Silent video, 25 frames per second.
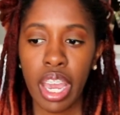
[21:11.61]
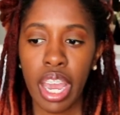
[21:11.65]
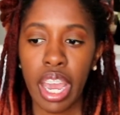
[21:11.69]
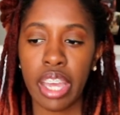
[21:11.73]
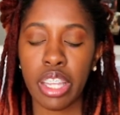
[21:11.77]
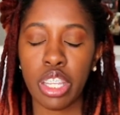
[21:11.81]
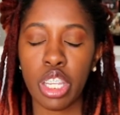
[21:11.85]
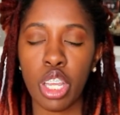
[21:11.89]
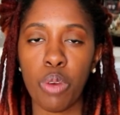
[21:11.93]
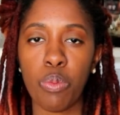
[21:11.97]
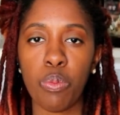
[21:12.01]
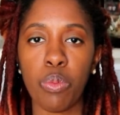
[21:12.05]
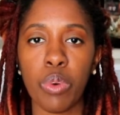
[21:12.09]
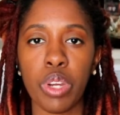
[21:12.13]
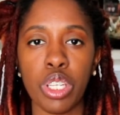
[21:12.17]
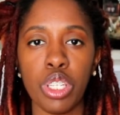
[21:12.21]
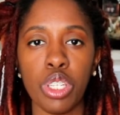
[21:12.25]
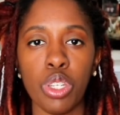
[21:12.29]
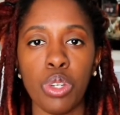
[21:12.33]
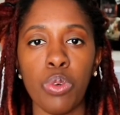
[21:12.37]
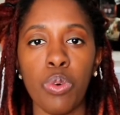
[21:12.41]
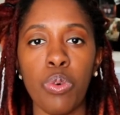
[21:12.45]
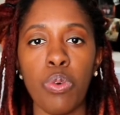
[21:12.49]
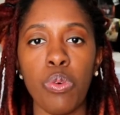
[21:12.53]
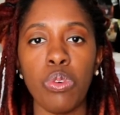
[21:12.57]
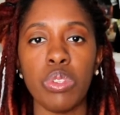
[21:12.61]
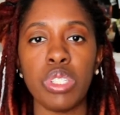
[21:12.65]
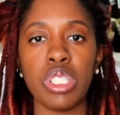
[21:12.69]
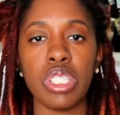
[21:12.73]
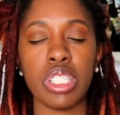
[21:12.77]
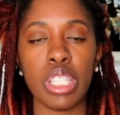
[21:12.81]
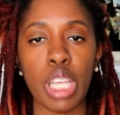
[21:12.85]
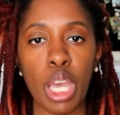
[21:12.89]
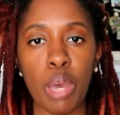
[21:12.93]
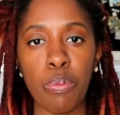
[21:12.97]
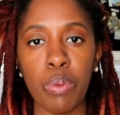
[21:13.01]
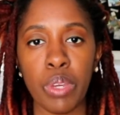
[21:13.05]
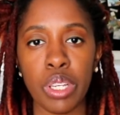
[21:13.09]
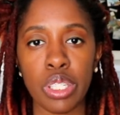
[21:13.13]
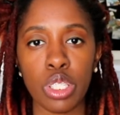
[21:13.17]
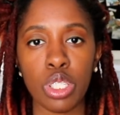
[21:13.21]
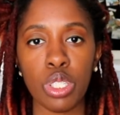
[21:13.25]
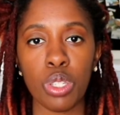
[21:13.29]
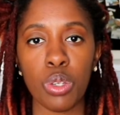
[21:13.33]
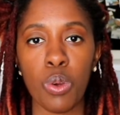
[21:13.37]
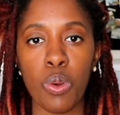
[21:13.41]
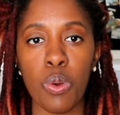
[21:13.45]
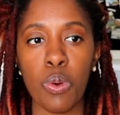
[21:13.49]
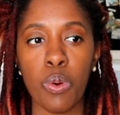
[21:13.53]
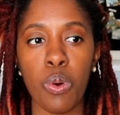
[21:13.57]
and then when you step
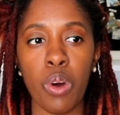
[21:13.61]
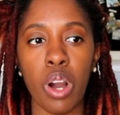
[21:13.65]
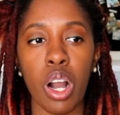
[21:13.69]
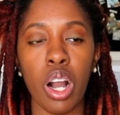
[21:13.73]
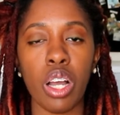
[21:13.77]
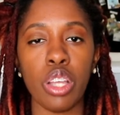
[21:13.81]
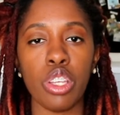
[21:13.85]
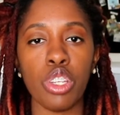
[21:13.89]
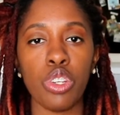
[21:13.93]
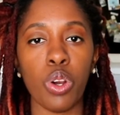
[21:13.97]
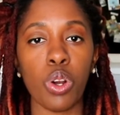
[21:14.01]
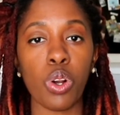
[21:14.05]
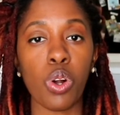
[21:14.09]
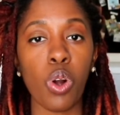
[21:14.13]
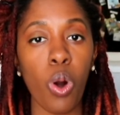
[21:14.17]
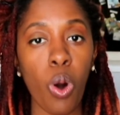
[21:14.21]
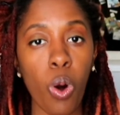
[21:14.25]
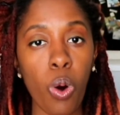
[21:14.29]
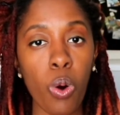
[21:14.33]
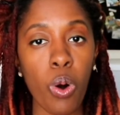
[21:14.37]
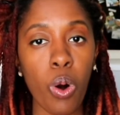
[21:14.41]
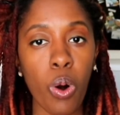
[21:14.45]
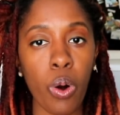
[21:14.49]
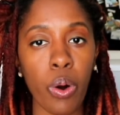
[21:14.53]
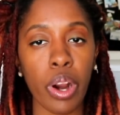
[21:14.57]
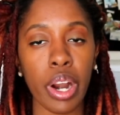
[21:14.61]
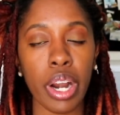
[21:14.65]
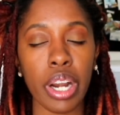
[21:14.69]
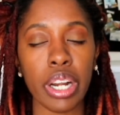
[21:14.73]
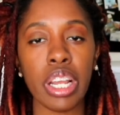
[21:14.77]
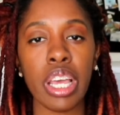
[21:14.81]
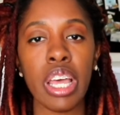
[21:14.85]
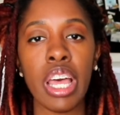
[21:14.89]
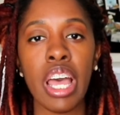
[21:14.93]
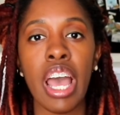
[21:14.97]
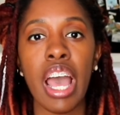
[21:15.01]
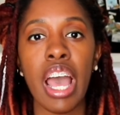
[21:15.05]
into your cohort